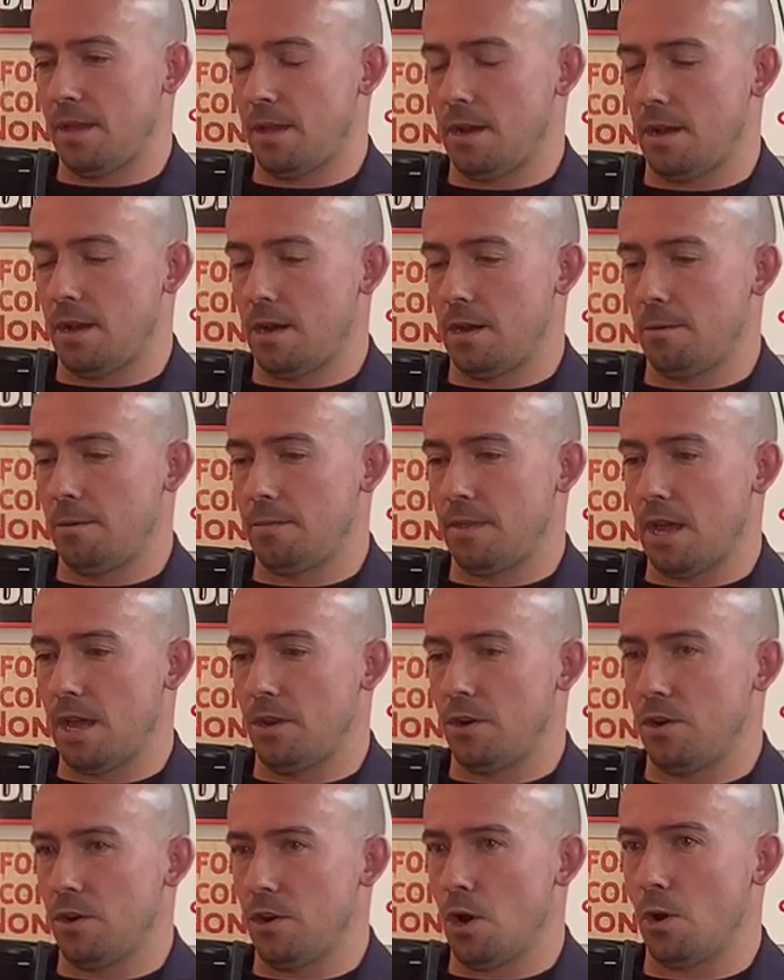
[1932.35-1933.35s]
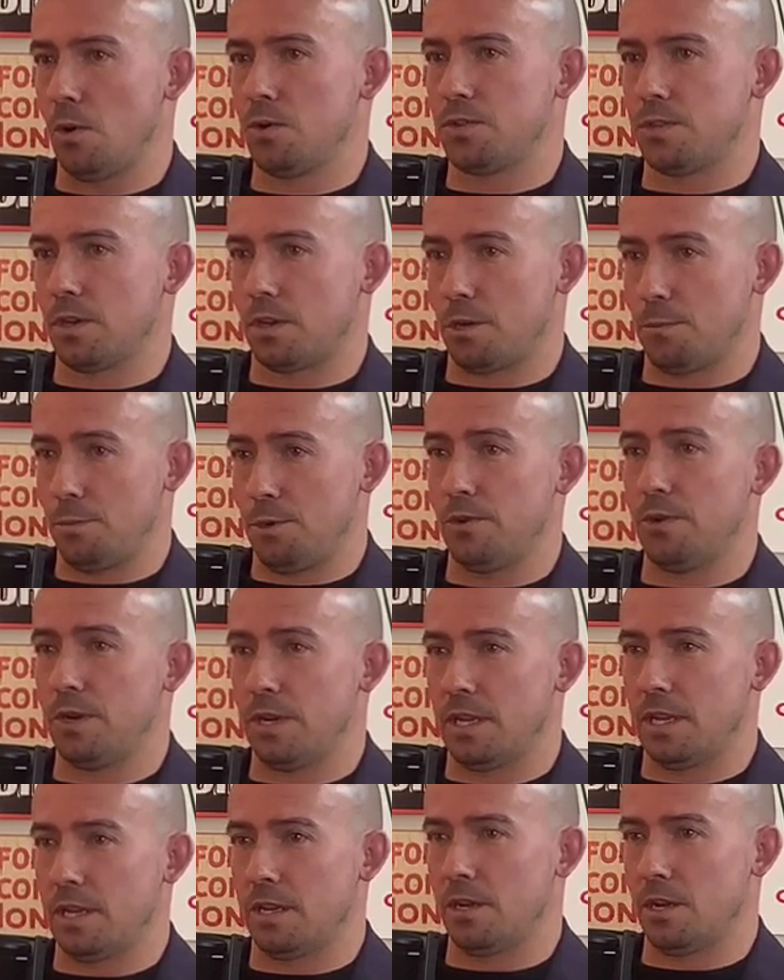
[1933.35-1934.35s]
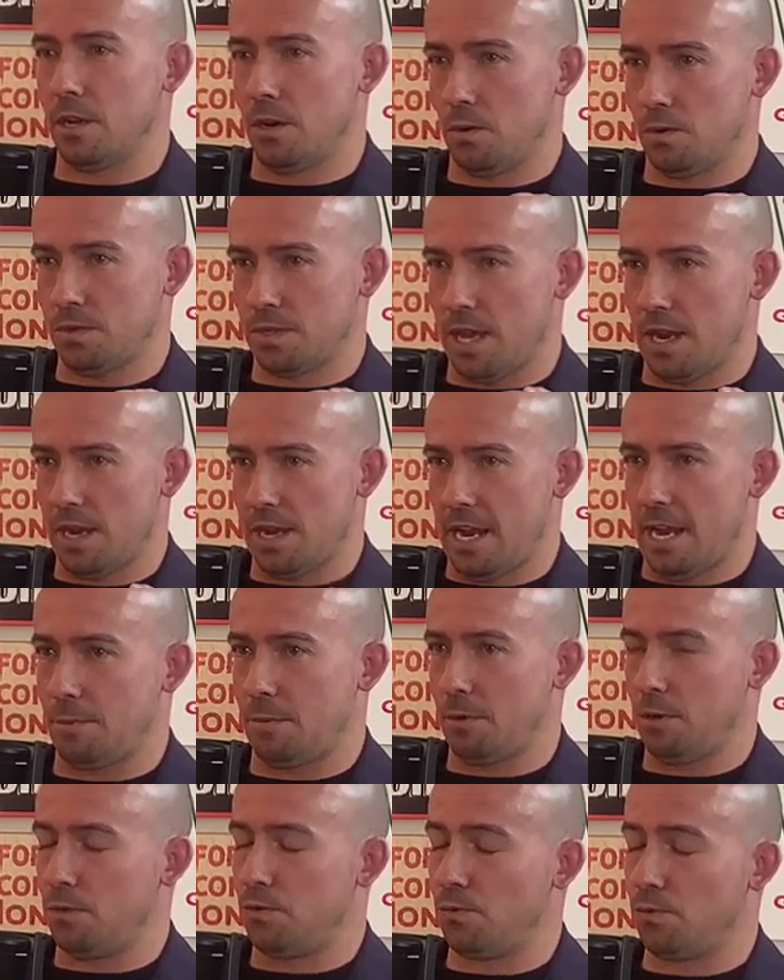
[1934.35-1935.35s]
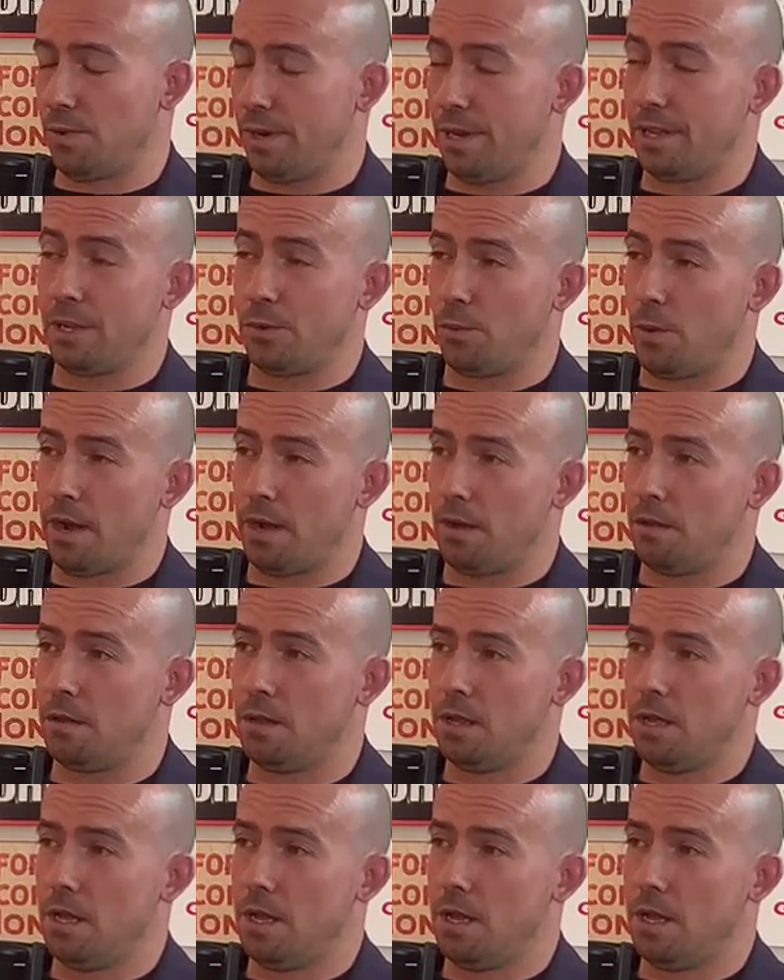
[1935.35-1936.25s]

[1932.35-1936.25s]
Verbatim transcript: that knows the community and knows that neighborhood really well